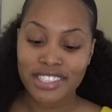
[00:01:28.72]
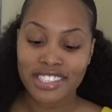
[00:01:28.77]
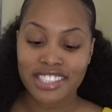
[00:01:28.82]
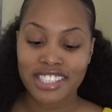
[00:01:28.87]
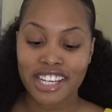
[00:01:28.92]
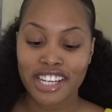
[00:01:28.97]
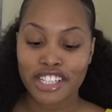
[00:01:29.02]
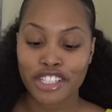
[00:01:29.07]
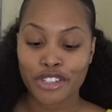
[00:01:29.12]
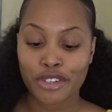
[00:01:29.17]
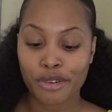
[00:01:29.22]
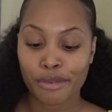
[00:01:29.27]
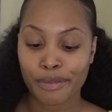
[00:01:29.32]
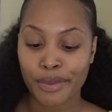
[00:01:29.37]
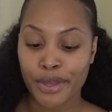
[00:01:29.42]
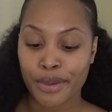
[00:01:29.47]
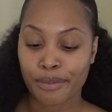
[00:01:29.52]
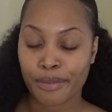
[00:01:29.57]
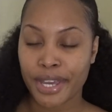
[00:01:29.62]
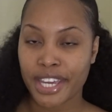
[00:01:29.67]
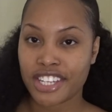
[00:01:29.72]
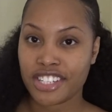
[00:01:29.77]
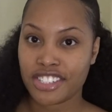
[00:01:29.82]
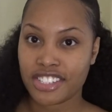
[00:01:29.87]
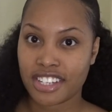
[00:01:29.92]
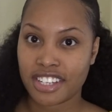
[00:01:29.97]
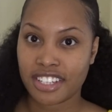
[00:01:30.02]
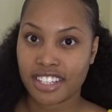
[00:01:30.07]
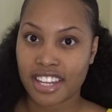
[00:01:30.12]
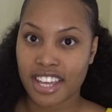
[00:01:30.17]
gonna touch on being
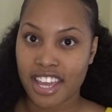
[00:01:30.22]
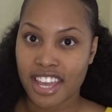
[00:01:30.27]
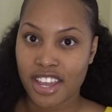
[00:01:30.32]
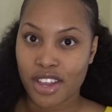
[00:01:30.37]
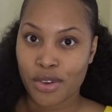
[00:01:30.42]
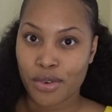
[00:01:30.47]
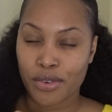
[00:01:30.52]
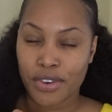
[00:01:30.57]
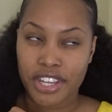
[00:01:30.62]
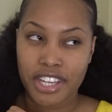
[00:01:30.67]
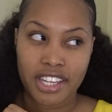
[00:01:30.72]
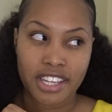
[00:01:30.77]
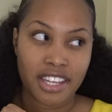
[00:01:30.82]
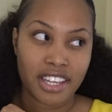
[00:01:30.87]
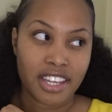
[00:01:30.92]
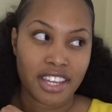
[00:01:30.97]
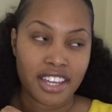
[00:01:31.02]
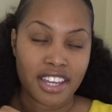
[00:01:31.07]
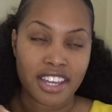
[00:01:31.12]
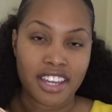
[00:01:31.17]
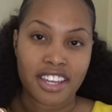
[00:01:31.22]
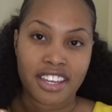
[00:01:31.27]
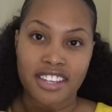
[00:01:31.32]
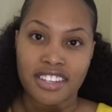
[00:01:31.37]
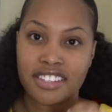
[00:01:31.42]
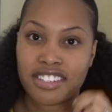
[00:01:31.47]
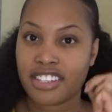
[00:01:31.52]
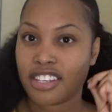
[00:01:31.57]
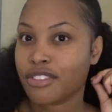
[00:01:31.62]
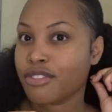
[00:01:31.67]
patient, like, with
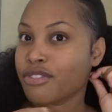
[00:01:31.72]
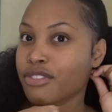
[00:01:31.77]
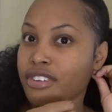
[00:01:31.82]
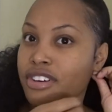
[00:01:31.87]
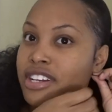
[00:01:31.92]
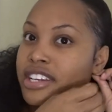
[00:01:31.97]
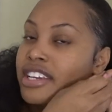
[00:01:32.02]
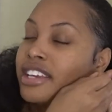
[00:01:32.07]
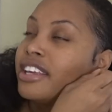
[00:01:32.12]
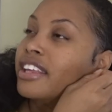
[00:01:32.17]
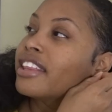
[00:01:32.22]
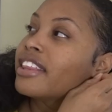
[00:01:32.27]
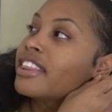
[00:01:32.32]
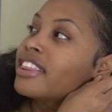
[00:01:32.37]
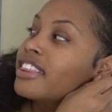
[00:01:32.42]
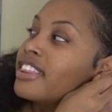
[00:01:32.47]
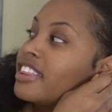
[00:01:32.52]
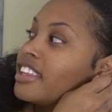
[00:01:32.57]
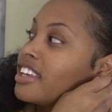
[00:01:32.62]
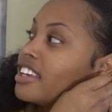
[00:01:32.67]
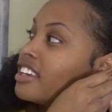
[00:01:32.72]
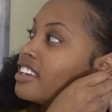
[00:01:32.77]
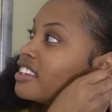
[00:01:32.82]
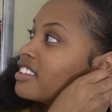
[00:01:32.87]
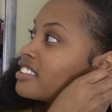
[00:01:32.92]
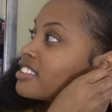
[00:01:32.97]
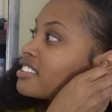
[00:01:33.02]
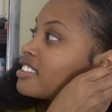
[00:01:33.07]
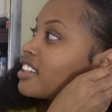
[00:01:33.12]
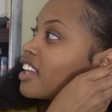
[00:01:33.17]
different
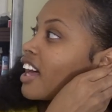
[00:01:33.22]
things.